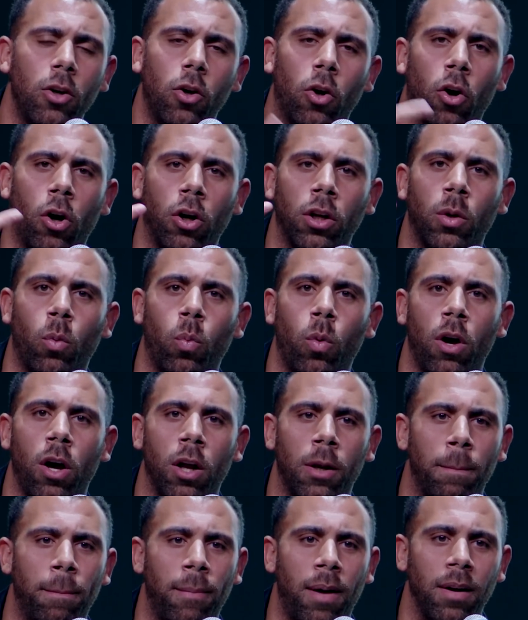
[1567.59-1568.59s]
or the
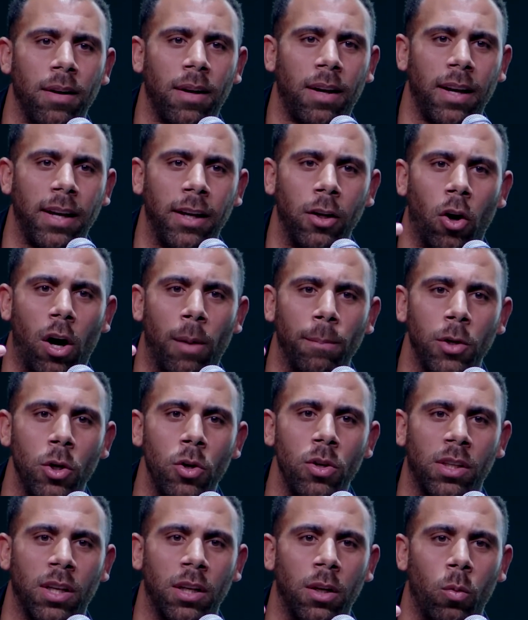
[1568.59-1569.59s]
word monkey or I'm
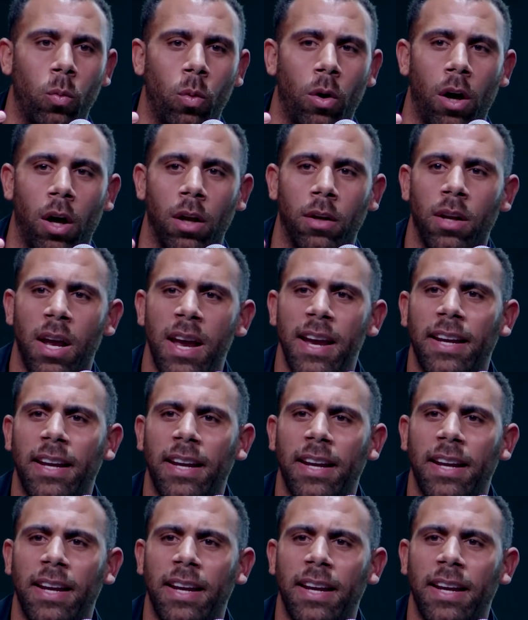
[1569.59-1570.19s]
using the word